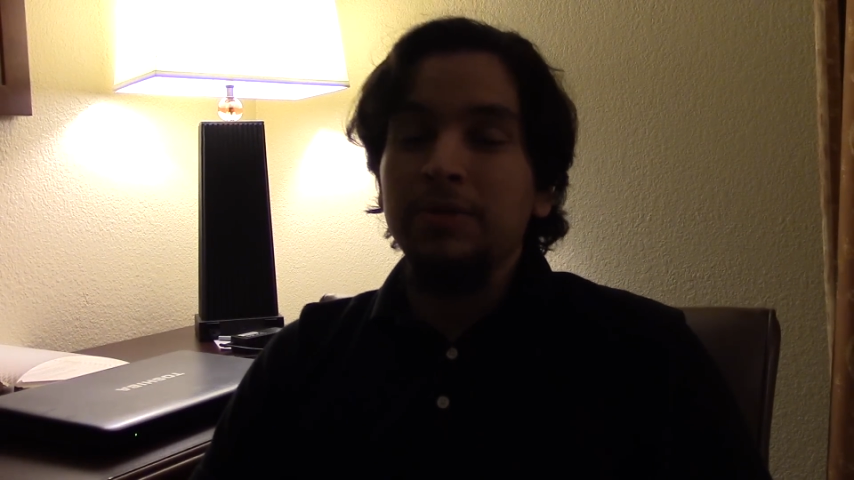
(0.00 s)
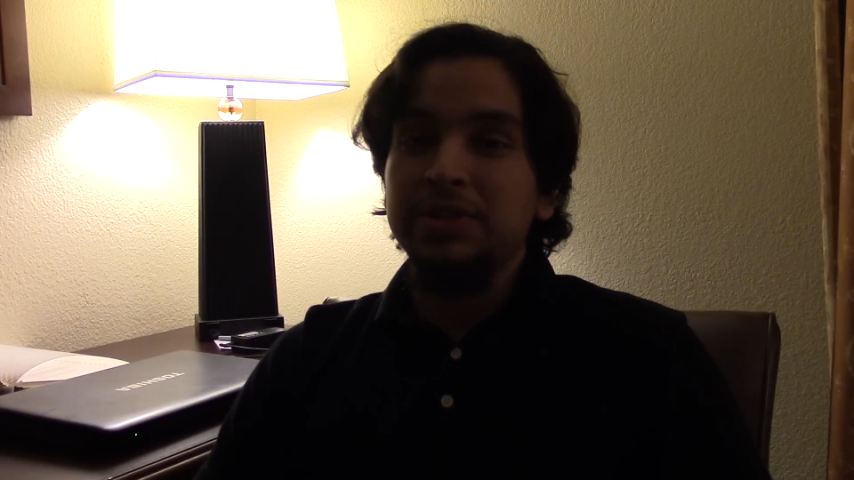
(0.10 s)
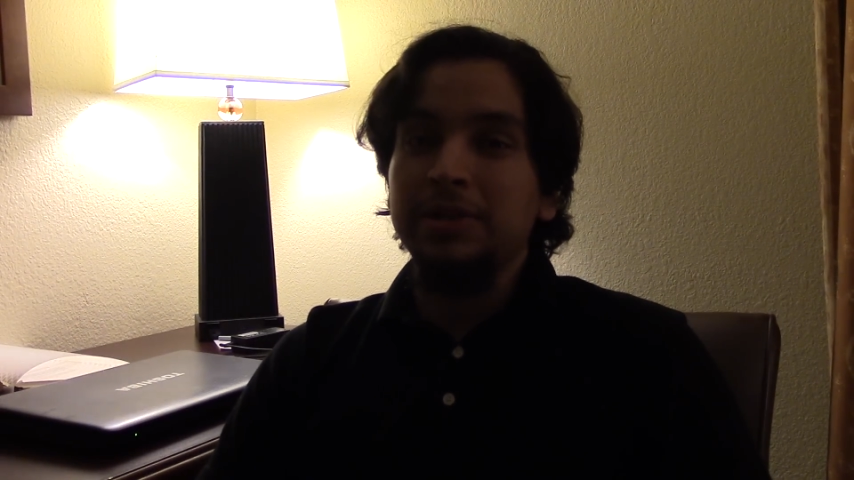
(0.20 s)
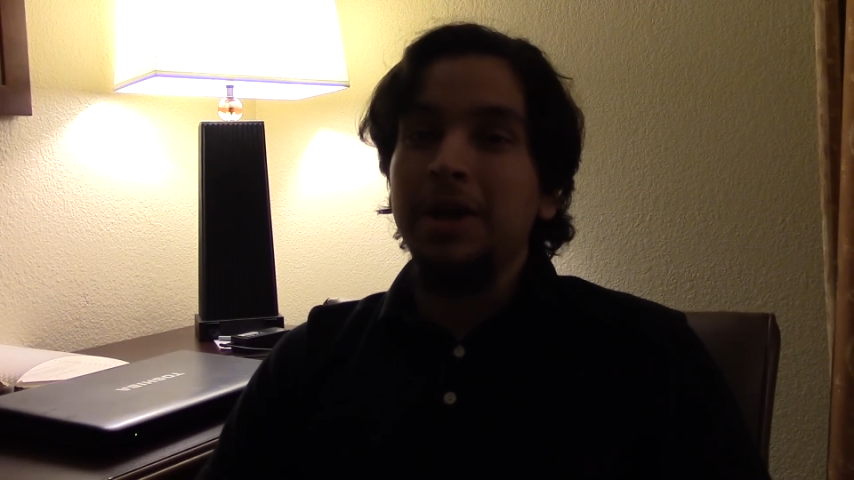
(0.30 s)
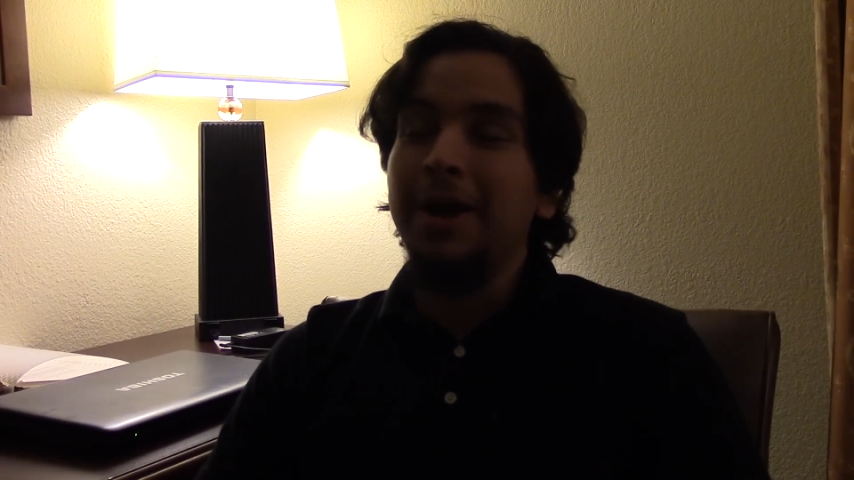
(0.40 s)
I
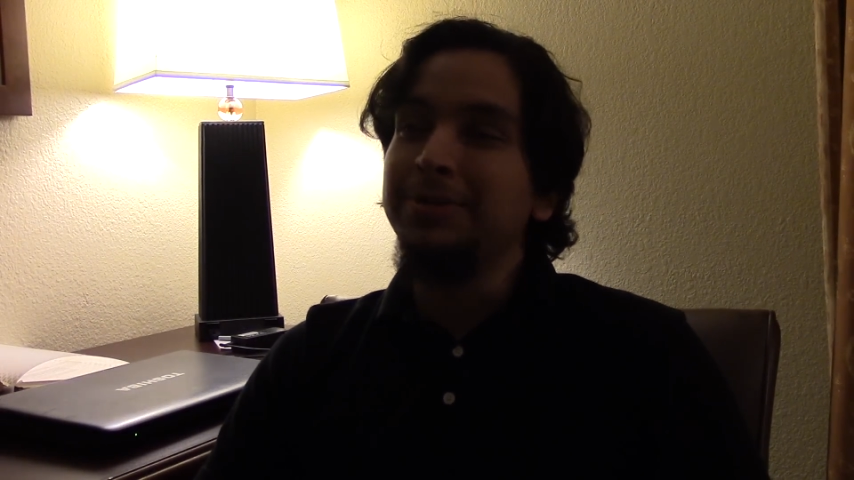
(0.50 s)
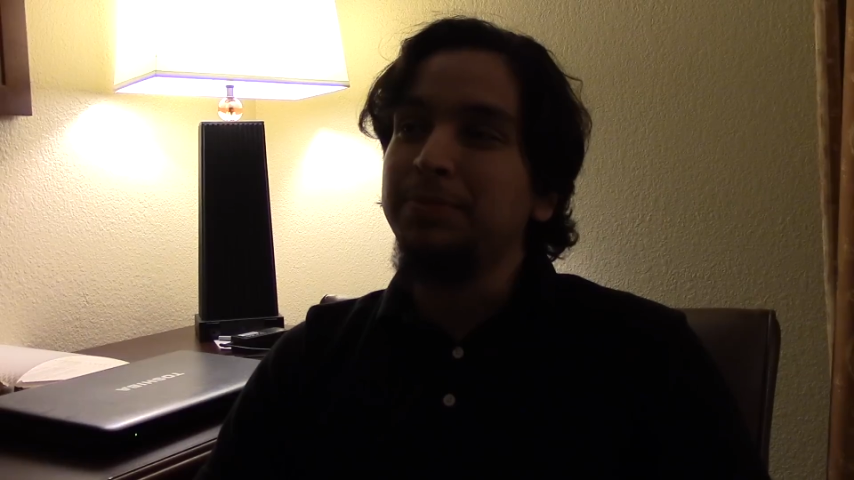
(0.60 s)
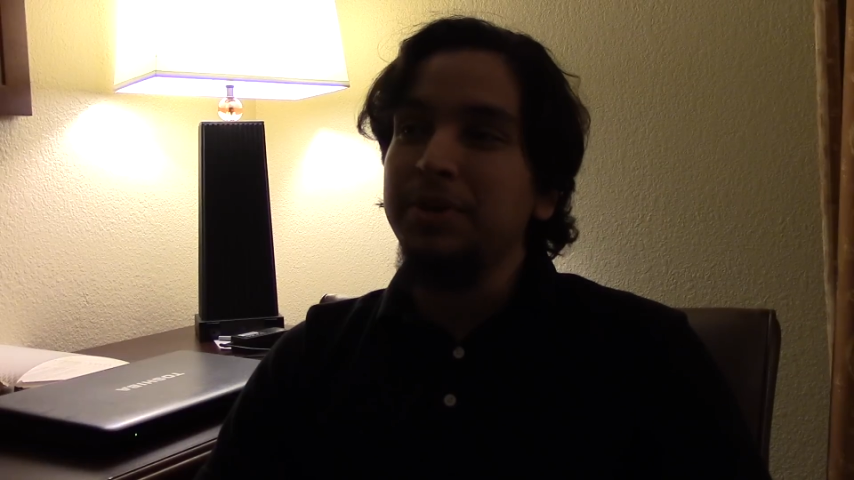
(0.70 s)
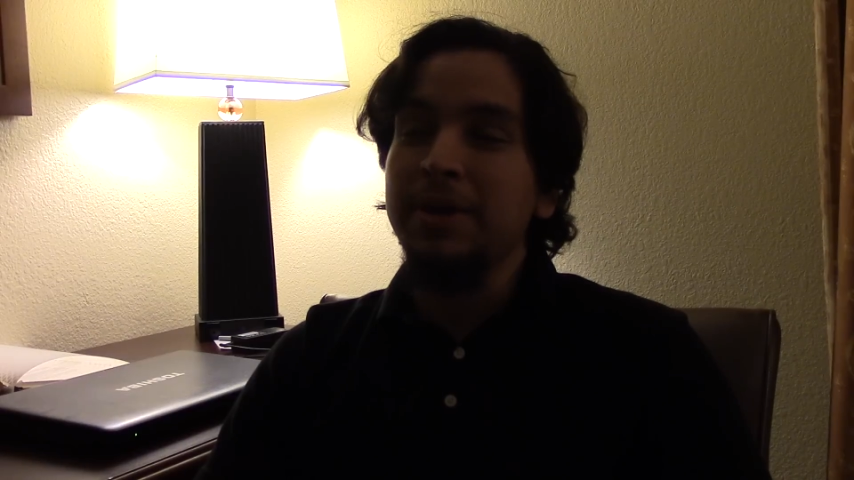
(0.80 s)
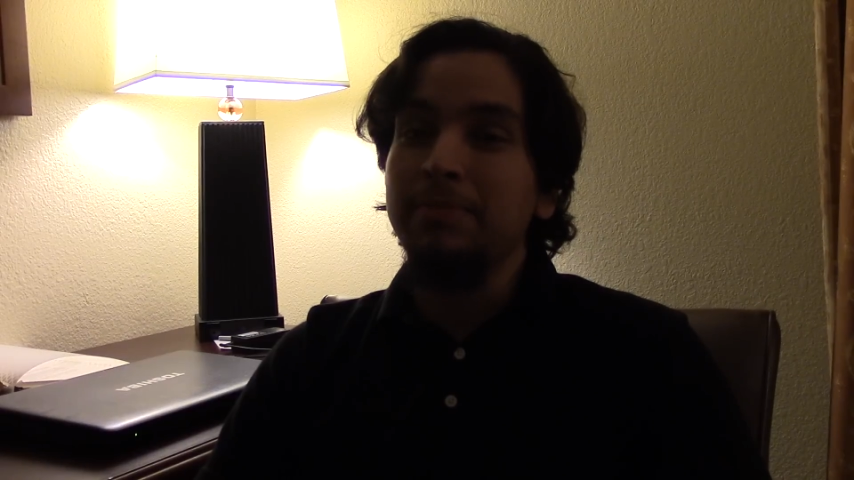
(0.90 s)
was
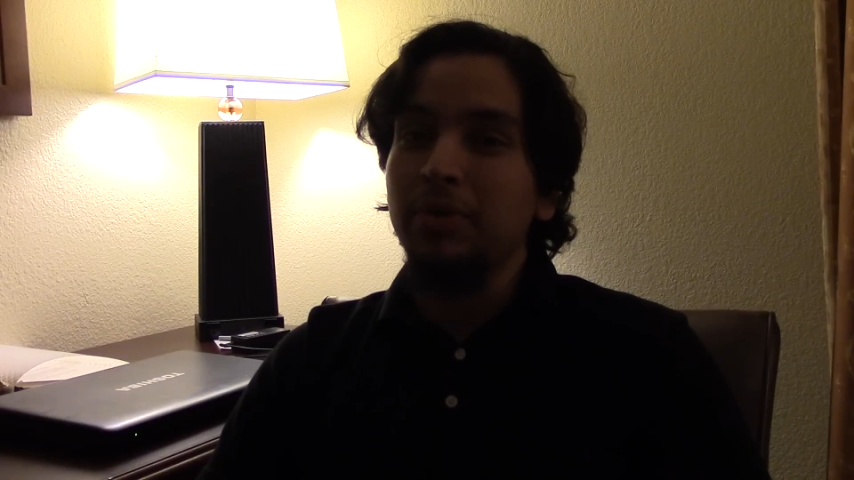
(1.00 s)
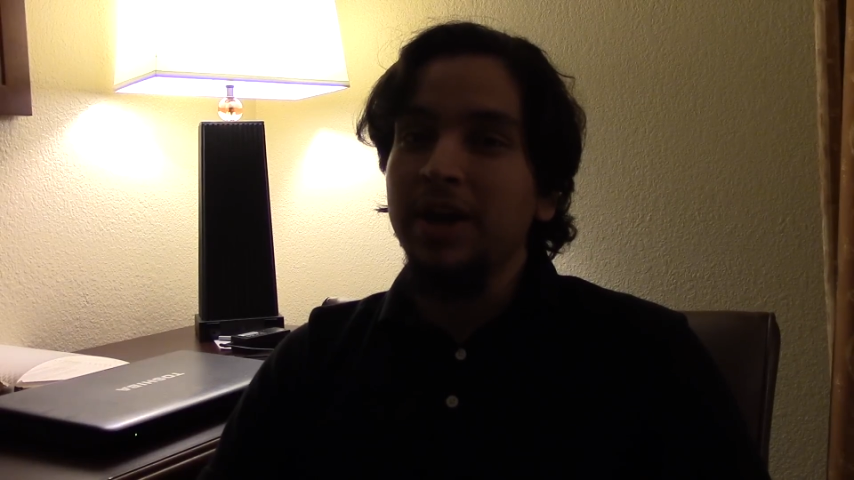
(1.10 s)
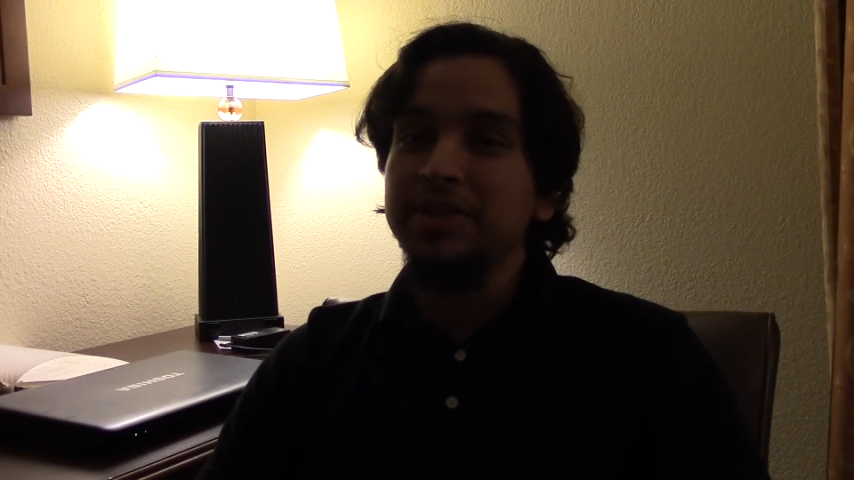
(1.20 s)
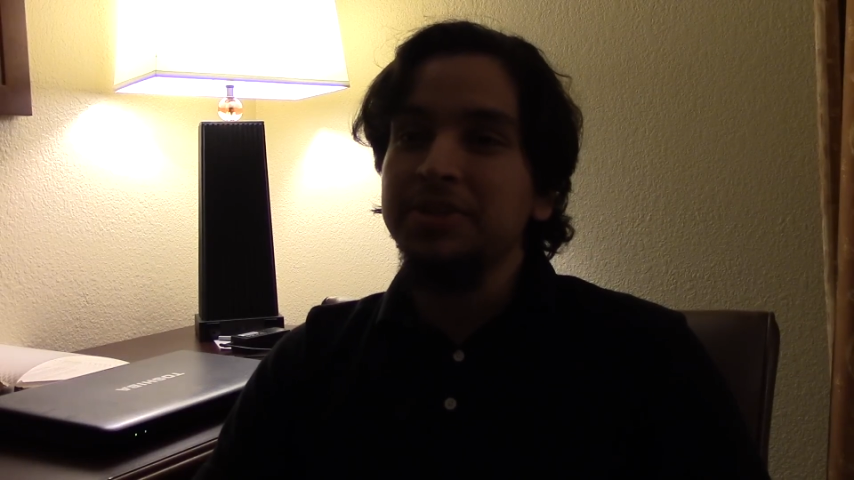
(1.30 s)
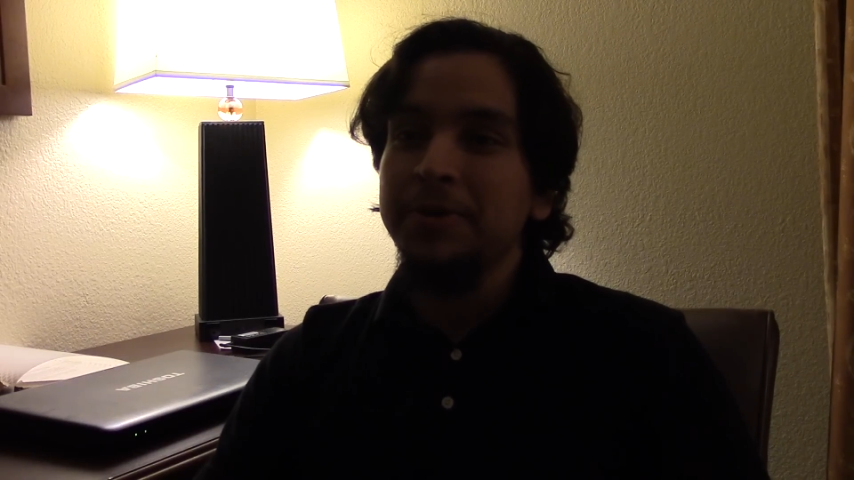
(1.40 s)
pretty
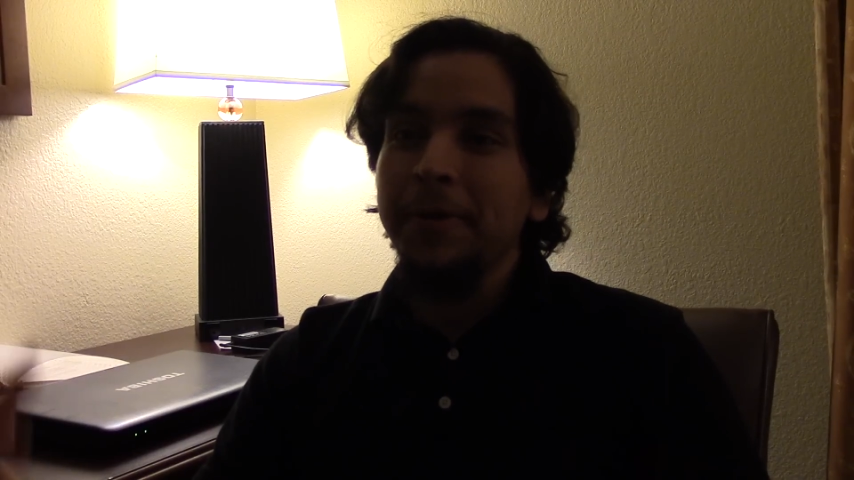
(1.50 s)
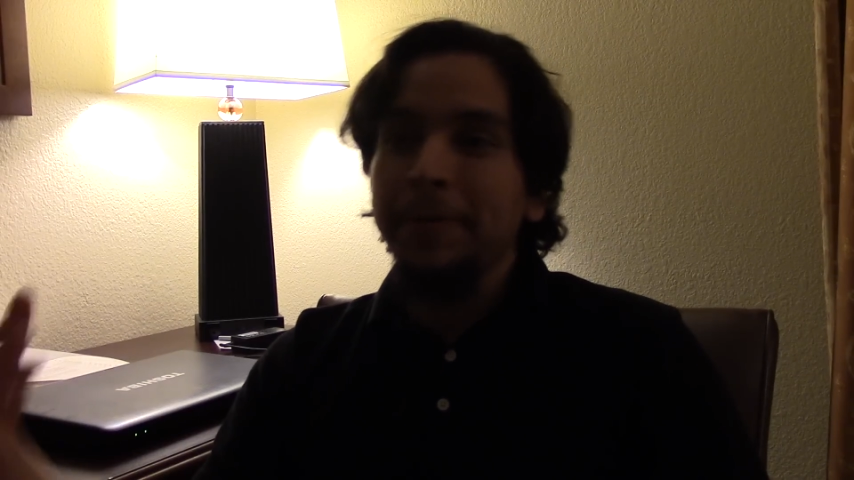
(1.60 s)
impressed.